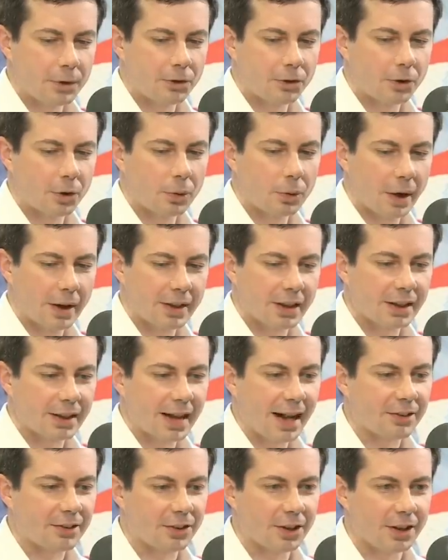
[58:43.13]
so I think
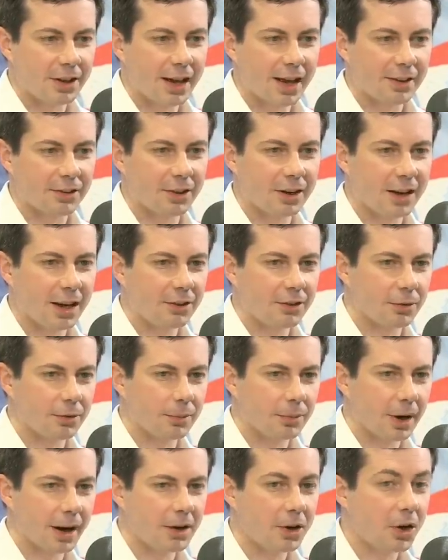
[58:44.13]
that's the destination,
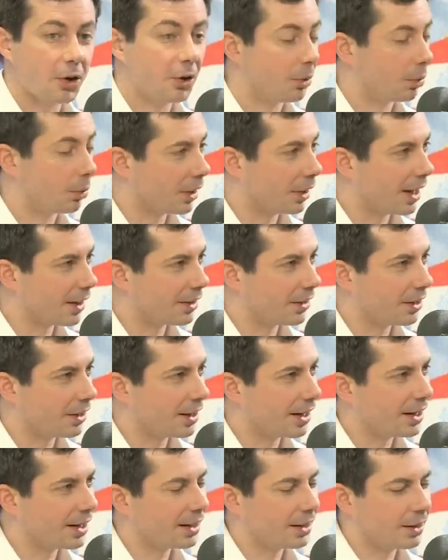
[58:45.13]
but I know that we're not there
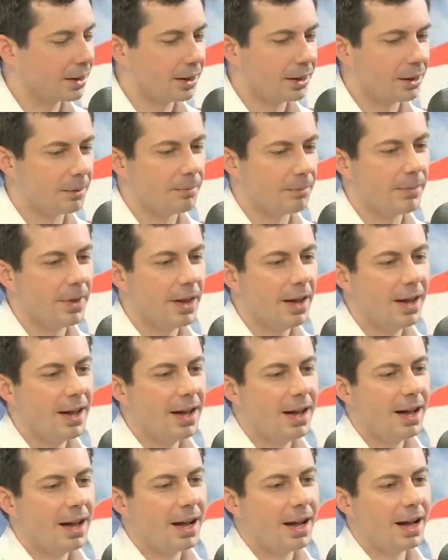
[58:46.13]
yet. Um,
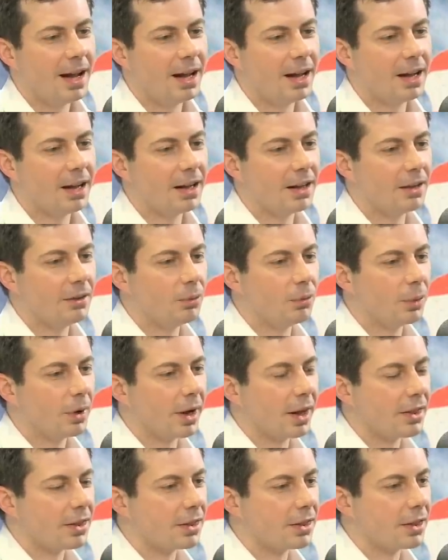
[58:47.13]
and when
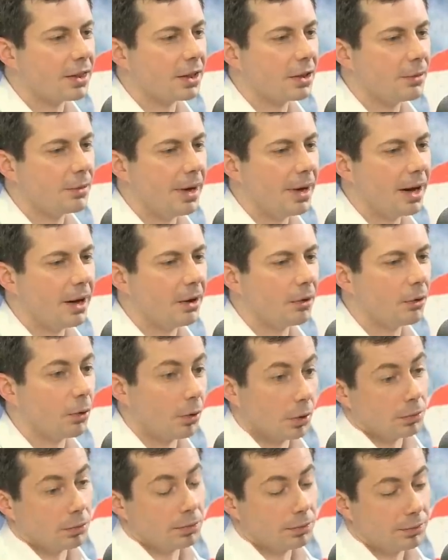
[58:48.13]
I think about,
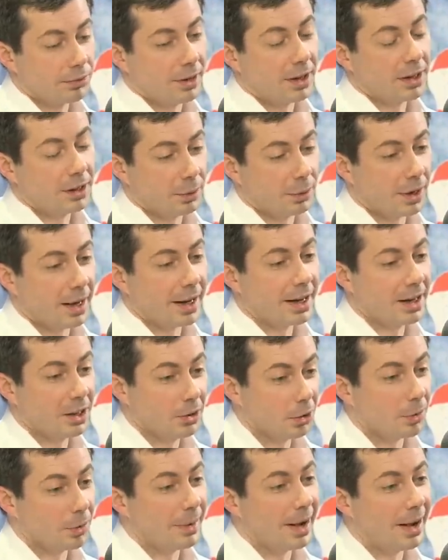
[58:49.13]
or frankly, when I
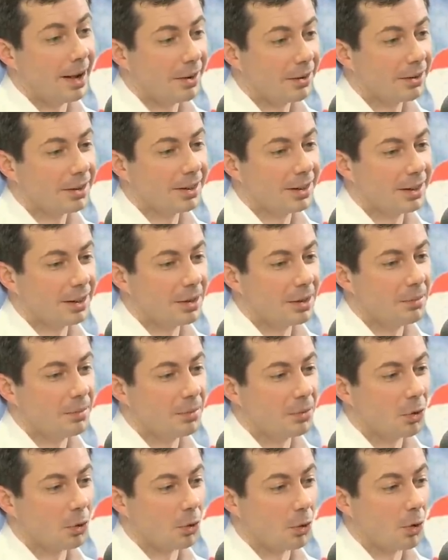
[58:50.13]
hear about um,
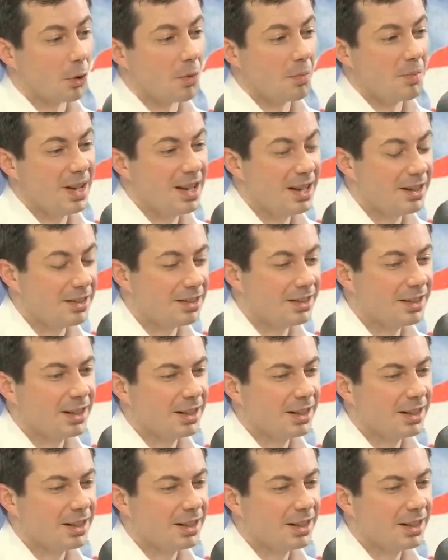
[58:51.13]
or, or meet